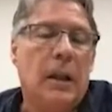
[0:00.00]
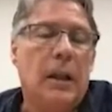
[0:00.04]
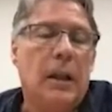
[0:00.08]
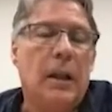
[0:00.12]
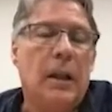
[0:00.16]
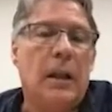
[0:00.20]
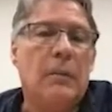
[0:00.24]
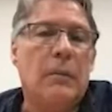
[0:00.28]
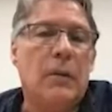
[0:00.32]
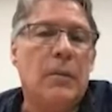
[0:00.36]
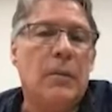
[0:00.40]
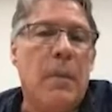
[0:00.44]

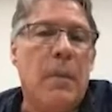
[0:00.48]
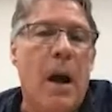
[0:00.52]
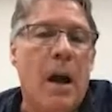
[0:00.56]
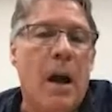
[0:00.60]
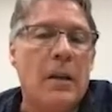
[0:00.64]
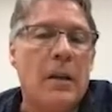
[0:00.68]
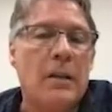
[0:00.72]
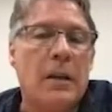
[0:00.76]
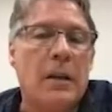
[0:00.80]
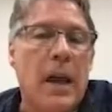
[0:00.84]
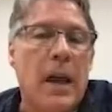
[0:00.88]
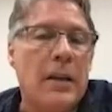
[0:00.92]
In
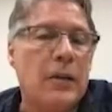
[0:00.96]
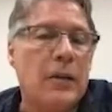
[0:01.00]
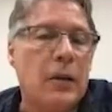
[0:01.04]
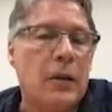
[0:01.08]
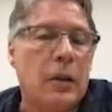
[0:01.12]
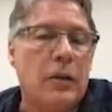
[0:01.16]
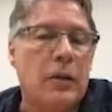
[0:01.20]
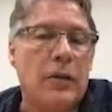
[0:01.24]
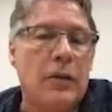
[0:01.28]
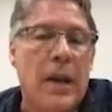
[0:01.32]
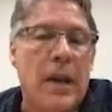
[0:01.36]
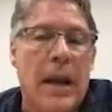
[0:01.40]
response, last
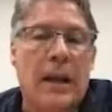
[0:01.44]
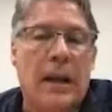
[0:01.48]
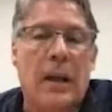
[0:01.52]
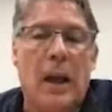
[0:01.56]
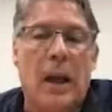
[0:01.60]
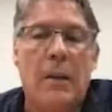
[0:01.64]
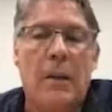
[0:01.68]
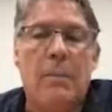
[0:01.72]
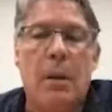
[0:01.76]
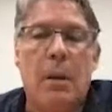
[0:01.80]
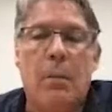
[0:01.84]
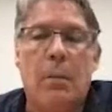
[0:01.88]
year Zach
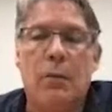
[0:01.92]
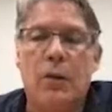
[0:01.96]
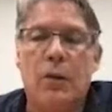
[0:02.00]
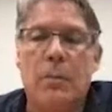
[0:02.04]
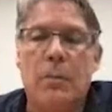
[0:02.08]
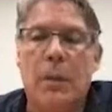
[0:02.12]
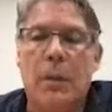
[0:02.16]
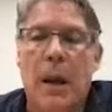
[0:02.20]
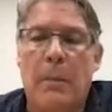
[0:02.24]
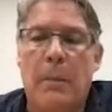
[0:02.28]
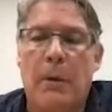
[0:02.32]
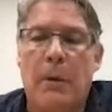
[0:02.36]
and I published a
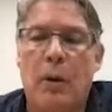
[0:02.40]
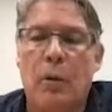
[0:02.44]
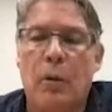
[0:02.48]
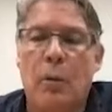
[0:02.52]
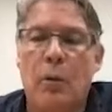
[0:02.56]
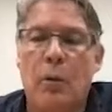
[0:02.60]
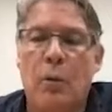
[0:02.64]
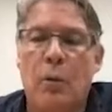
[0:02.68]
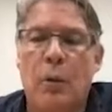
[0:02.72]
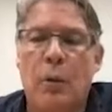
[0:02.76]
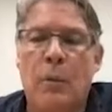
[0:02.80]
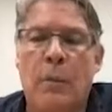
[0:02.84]
paper in
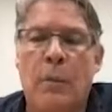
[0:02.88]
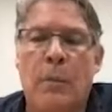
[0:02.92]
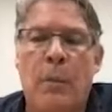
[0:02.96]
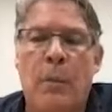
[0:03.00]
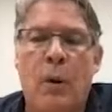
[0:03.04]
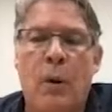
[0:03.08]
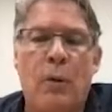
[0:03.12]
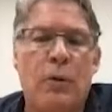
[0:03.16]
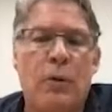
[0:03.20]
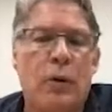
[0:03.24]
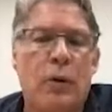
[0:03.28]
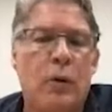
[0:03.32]
which we
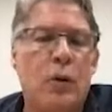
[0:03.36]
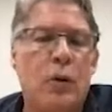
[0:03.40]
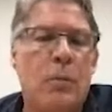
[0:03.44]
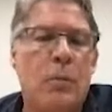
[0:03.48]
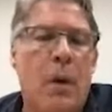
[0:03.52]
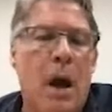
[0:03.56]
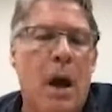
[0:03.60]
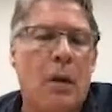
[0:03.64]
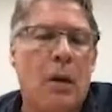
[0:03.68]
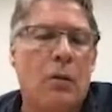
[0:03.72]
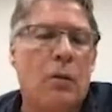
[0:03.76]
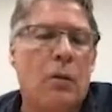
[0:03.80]
proposed a new
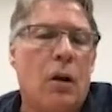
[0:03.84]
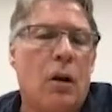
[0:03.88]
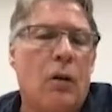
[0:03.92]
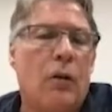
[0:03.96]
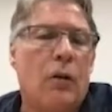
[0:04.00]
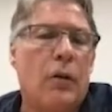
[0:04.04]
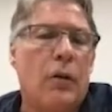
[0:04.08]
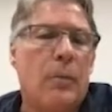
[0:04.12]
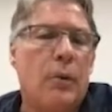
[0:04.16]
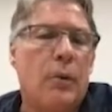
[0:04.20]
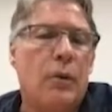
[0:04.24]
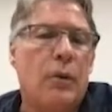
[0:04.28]
model
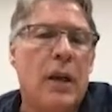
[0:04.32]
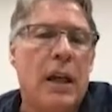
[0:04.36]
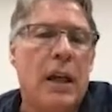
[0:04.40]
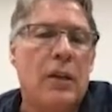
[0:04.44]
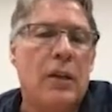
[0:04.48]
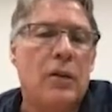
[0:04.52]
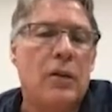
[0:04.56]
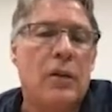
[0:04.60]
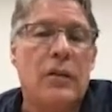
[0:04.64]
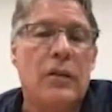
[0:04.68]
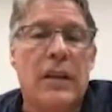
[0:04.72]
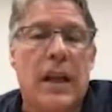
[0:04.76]
called the
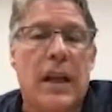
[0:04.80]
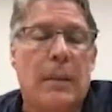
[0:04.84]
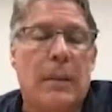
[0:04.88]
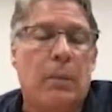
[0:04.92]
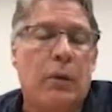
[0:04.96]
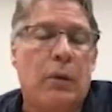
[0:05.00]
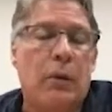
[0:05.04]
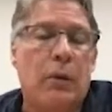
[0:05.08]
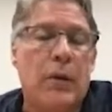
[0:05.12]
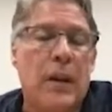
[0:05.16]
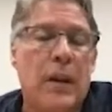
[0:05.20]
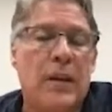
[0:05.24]
mutation
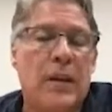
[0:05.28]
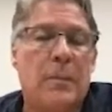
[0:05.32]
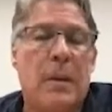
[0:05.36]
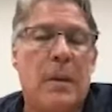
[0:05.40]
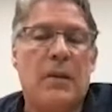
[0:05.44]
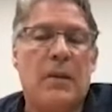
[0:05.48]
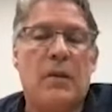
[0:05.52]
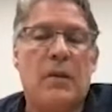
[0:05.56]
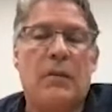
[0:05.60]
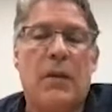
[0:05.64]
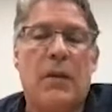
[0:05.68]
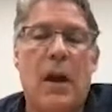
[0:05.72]
sampler that
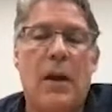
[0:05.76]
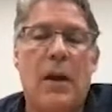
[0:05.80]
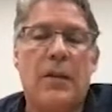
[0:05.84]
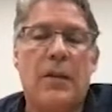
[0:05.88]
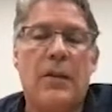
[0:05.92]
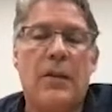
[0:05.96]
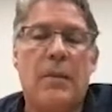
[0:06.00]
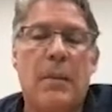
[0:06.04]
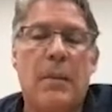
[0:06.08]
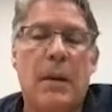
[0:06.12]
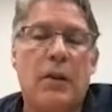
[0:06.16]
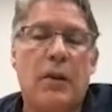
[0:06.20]

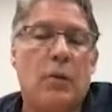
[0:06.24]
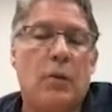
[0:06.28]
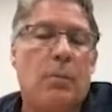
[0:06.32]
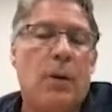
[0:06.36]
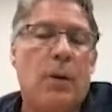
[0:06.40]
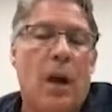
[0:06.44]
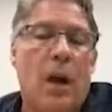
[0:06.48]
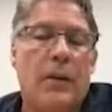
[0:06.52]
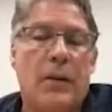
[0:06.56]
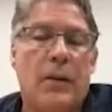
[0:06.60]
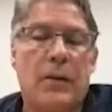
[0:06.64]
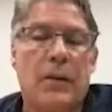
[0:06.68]
specifies the mental
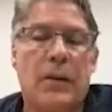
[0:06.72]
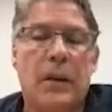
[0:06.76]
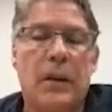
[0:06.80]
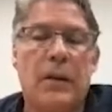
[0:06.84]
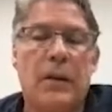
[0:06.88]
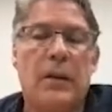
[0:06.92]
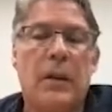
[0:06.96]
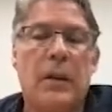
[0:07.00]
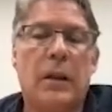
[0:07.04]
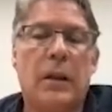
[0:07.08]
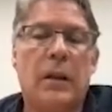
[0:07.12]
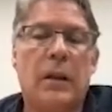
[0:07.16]

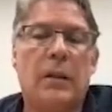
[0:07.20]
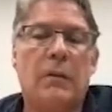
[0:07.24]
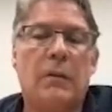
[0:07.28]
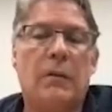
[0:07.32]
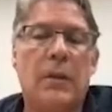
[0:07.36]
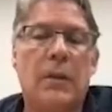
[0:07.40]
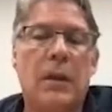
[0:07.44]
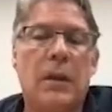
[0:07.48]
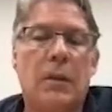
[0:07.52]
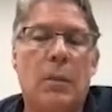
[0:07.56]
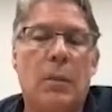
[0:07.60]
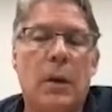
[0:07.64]
processes
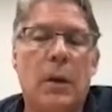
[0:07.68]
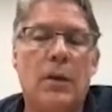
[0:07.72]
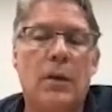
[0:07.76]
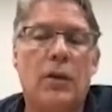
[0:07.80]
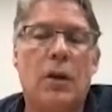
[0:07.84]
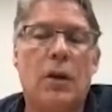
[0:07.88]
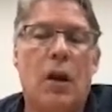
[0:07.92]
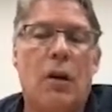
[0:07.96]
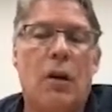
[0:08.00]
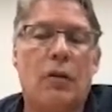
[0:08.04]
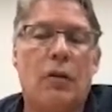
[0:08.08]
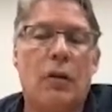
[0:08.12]
via
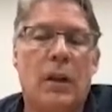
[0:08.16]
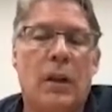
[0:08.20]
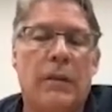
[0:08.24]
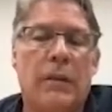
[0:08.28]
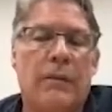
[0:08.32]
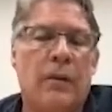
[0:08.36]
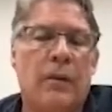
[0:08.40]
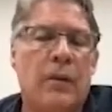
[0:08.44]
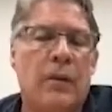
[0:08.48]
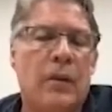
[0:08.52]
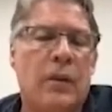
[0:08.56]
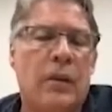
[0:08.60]
which causal
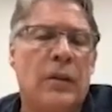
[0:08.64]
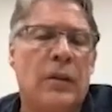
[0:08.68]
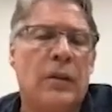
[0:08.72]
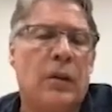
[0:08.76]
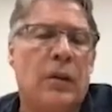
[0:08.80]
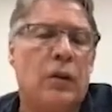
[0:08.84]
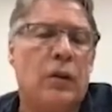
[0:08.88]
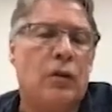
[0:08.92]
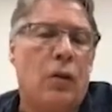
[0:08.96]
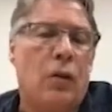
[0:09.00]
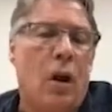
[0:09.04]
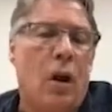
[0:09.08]
inferences
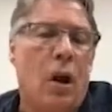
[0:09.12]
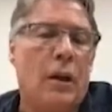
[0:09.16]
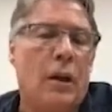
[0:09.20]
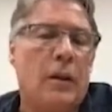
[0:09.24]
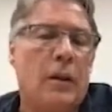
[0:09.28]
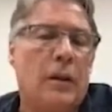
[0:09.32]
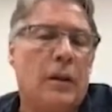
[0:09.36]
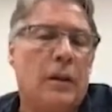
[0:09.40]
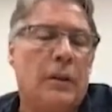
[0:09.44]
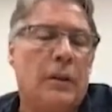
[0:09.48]
are drawn.